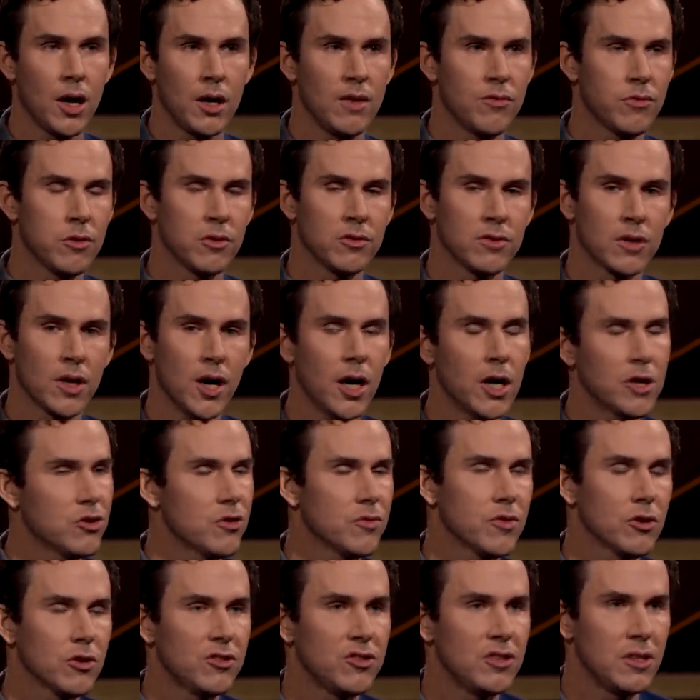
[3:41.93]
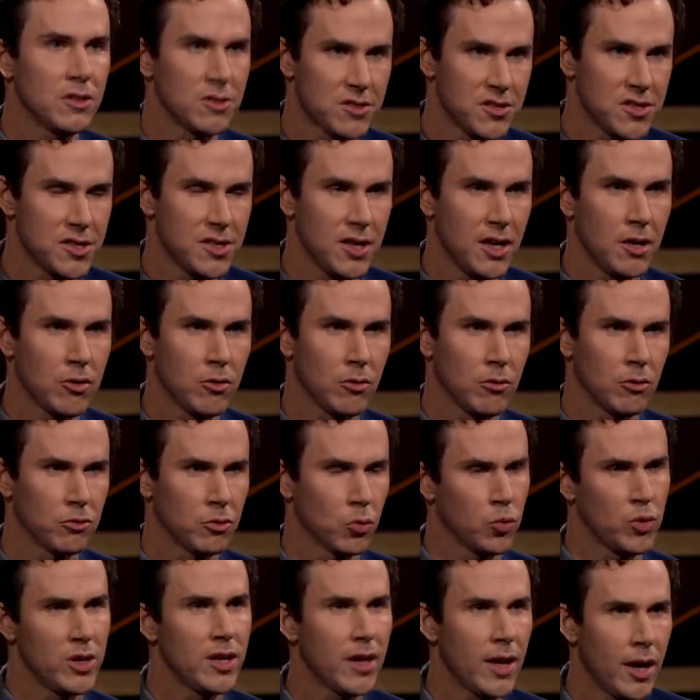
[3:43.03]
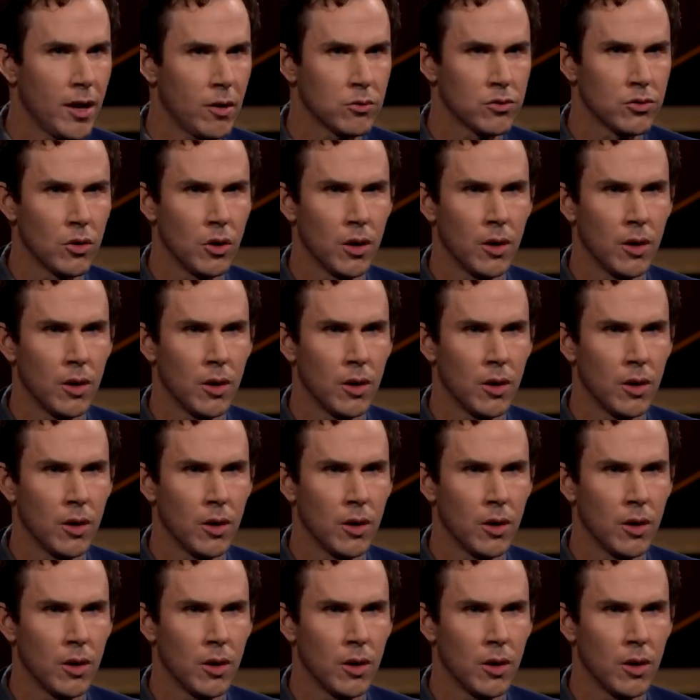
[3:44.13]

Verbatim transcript: If there's a controversy in a state, or there's a recount,